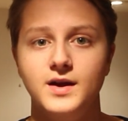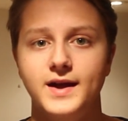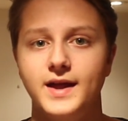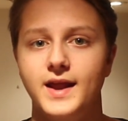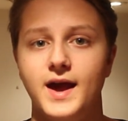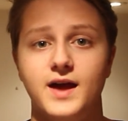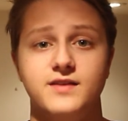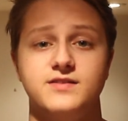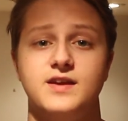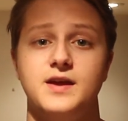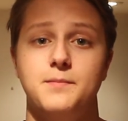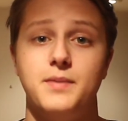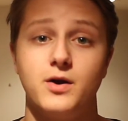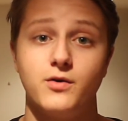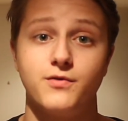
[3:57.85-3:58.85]
It has a
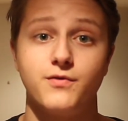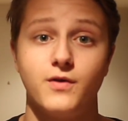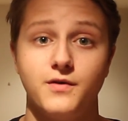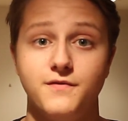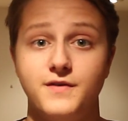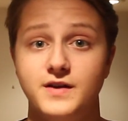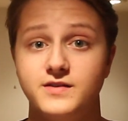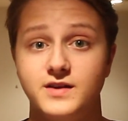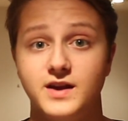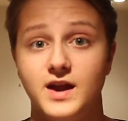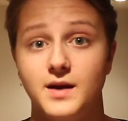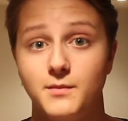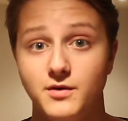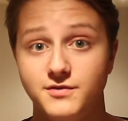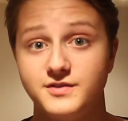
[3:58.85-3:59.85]
better front-facing
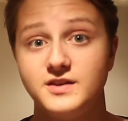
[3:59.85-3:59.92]
camera of